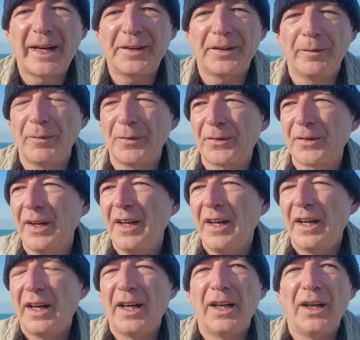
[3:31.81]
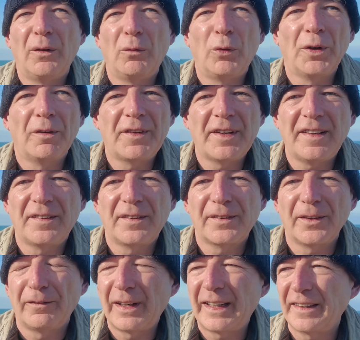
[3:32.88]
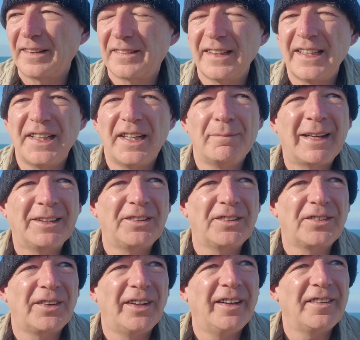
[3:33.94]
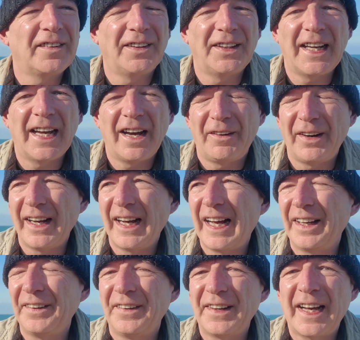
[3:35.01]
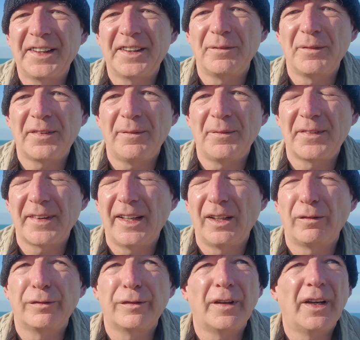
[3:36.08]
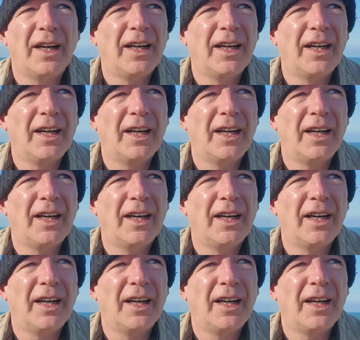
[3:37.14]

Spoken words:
Adams, one of these sort of like senior magistrates in the area, and Adams himself.